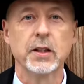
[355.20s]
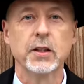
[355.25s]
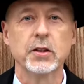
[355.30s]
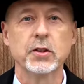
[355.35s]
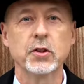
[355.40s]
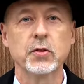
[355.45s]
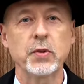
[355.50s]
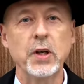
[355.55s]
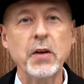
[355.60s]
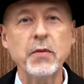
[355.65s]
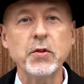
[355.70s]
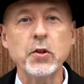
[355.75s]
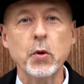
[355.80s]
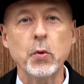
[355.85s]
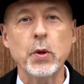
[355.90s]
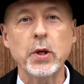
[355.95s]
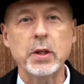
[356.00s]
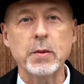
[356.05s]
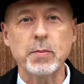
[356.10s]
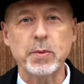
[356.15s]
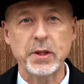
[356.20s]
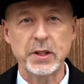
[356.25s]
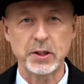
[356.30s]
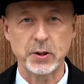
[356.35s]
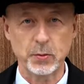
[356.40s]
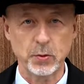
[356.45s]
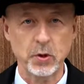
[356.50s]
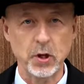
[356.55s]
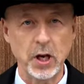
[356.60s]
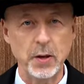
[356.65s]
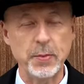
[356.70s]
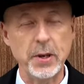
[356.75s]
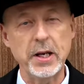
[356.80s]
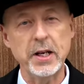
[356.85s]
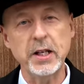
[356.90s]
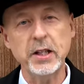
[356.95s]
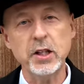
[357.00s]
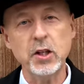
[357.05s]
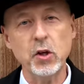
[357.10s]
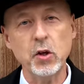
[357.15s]
So if you haven't already, please subscribe
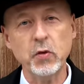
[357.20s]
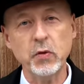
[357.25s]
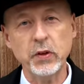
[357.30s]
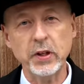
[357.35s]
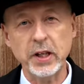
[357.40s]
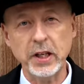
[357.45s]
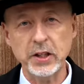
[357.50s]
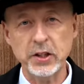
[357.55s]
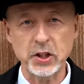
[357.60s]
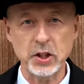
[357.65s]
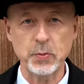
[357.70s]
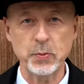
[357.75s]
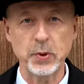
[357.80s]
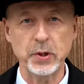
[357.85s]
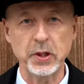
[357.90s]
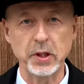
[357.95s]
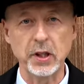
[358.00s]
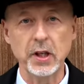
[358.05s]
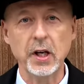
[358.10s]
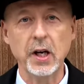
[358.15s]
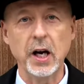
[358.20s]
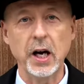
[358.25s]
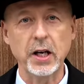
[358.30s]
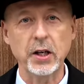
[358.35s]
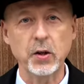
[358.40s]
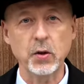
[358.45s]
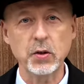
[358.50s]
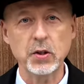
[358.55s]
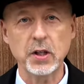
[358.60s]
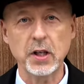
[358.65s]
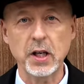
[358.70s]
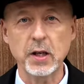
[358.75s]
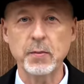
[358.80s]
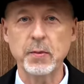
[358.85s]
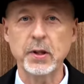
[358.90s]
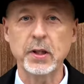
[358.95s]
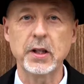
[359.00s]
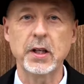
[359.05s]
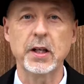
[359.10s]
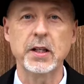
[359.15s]
and hit the notifications button. I notice a lot of
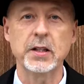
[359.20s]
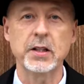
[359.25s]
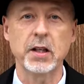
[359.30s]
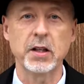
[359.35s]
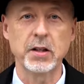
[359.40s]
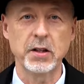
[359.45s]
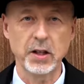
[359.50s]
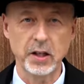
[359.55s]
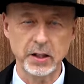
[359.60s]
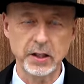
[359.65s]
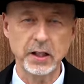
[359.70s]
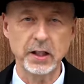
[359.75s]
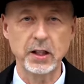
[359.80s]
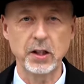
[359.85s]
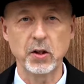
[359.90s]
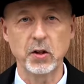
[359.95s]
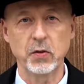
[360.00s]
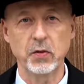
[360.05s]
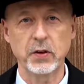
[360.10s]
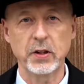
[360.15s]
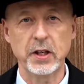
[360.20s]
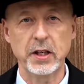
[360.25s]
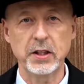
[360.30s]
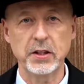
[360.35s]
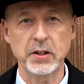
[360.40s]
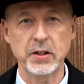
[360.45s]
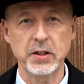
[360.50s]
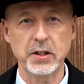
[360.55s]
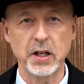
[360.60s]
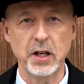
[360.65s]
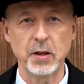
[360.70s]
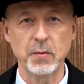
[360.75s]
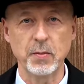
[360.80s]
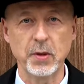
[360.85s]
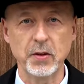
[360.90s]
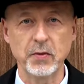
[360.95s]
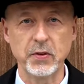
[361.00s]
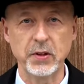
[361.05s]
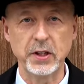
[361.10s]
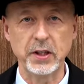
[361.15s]
my guys are not getting notifications on
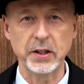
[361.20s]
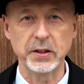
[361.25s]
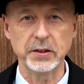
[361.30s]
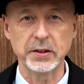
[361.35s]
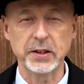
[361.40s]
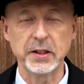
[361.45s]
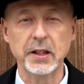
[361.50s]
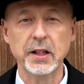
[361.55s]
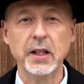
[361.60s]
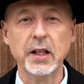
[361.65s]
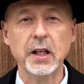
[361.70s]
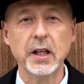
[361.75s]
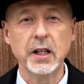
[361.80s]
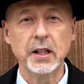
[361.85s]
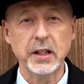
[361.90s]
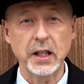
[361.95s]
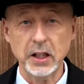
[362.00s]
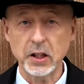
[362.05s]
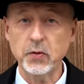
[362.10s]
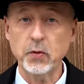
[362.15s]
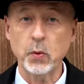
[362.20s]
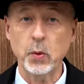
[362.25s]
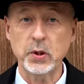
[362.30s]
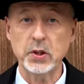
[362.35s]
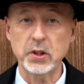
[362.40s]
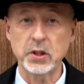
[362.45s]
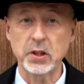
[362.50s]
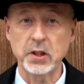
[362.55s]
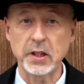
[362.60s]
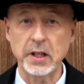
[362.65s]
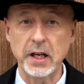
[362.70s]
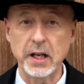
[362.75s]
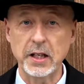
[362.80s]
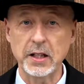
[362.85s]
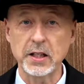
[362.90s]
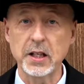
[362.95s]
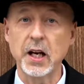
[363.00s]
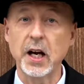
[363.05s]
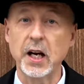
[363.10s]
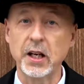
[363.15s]
my videos. Thank you for watching to the
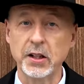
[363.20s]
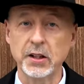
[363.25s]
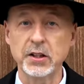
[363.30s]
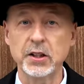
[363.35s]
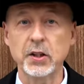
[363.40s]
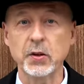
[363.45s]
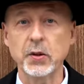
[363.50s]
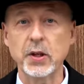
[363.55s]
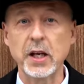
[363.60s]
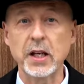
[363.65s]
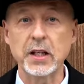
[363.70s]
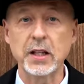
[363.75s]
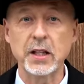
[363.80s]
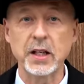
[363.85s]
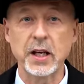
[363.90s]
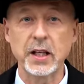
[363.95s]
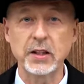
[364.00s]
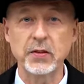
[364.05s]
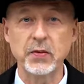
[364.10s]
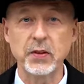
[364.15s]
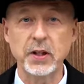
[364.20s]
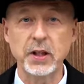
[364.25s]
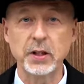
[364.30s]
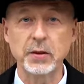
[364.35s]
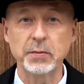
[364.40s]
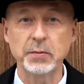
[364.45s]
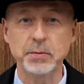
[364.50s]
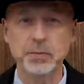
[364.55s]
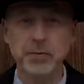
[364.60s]
end, and I'll see you again in the next video.